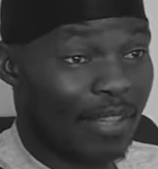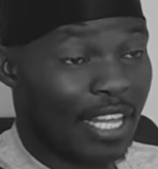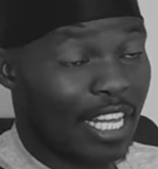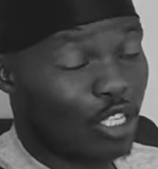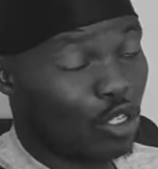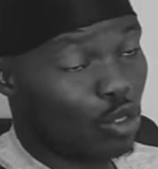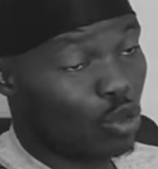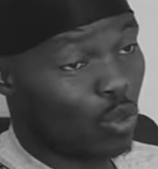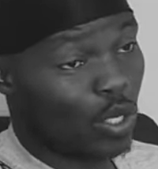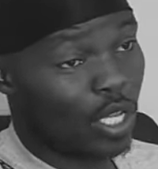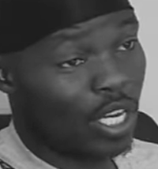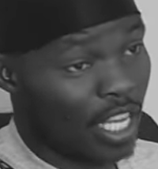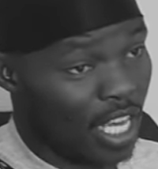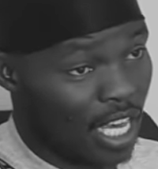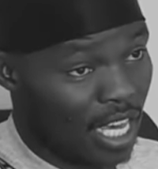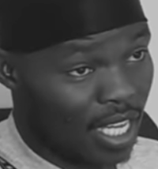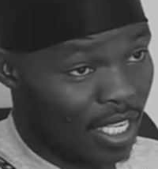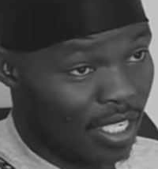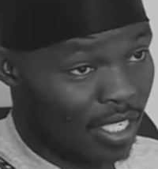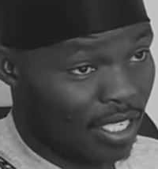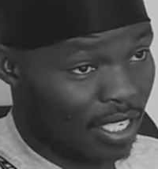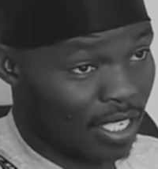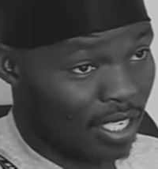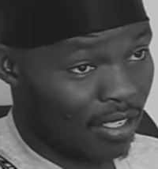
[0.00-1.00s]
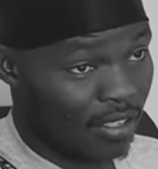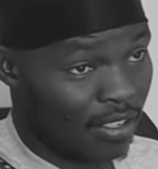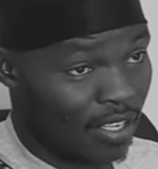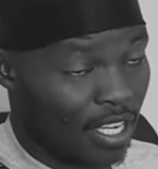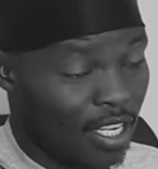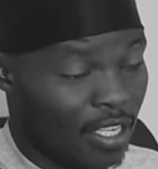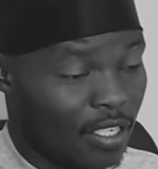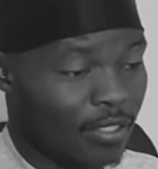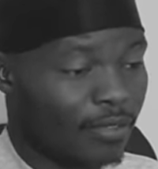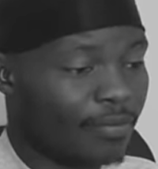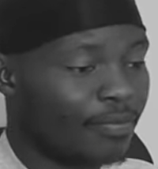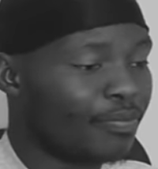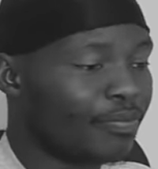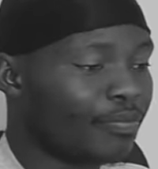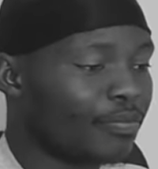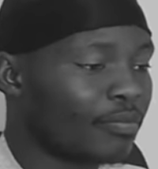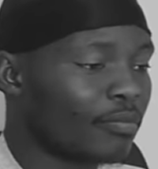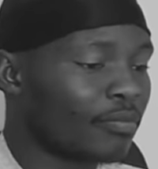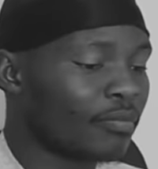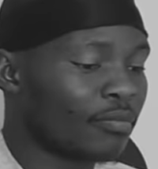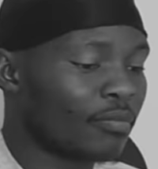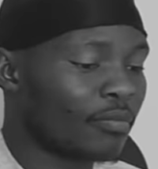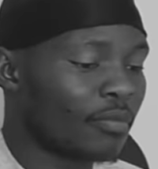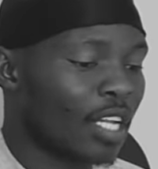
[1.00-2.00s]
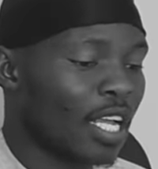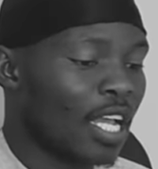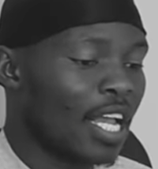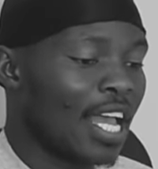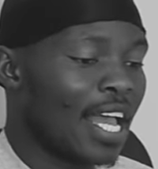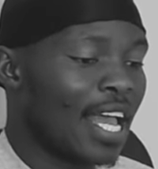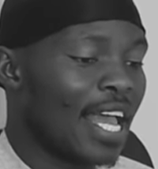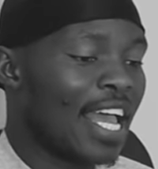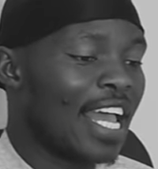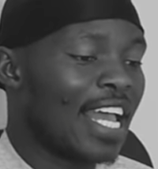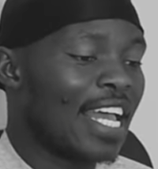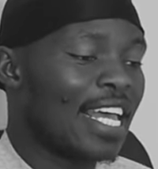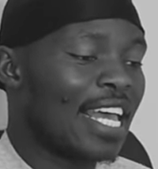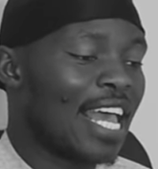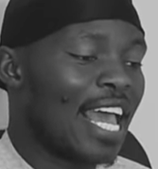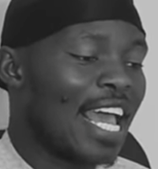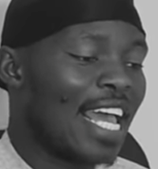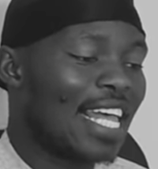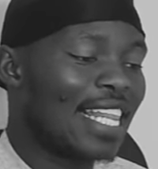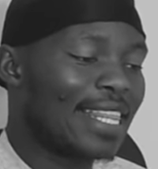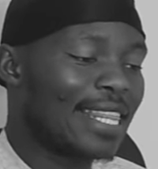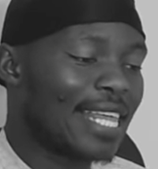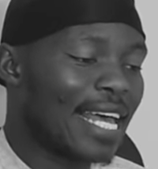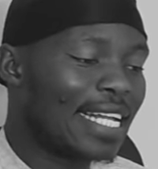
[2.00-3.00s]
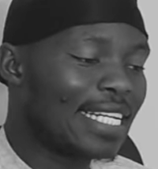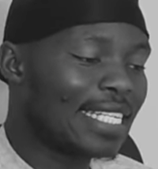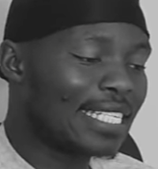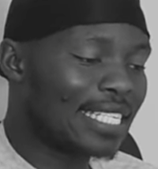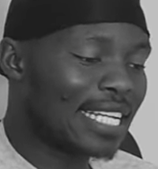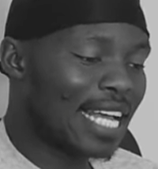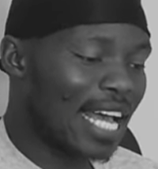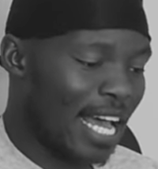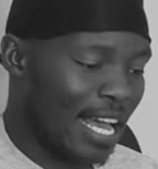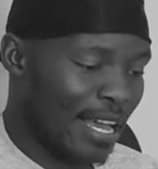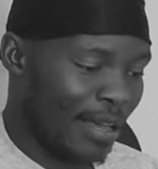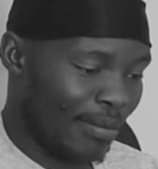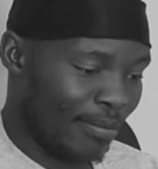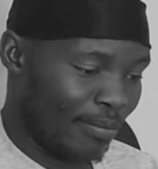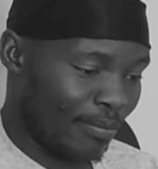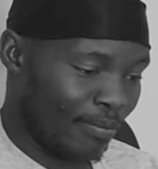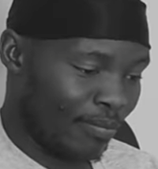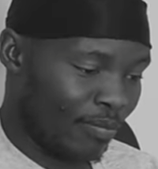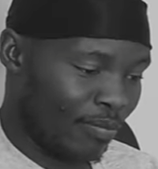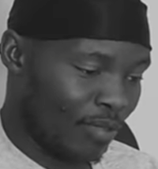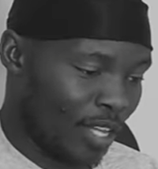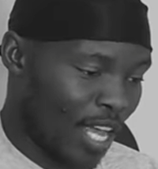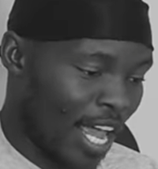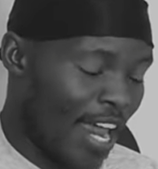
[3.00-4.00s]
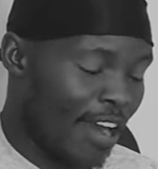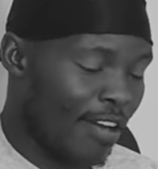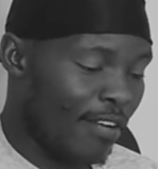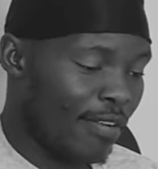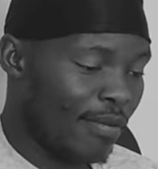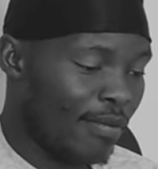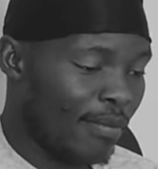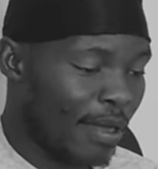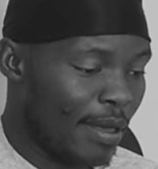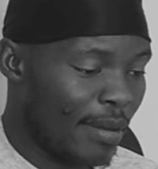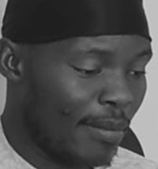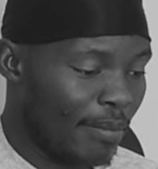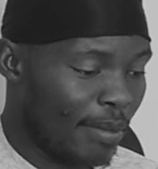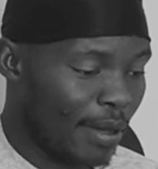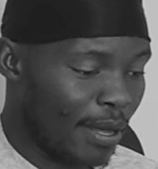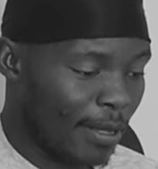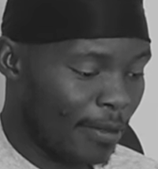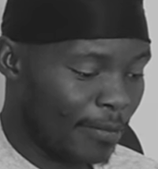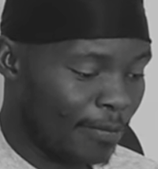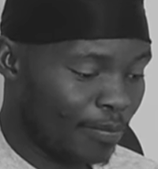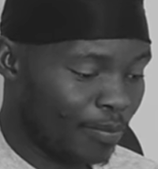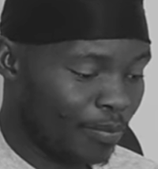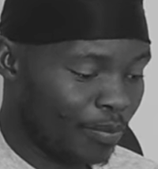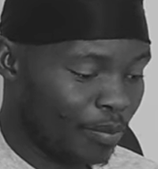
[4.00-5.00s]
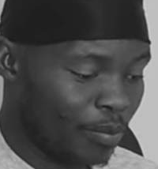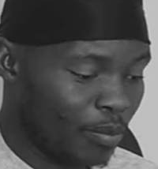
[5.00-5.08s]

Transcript: that's 2018, right? At that time, I remember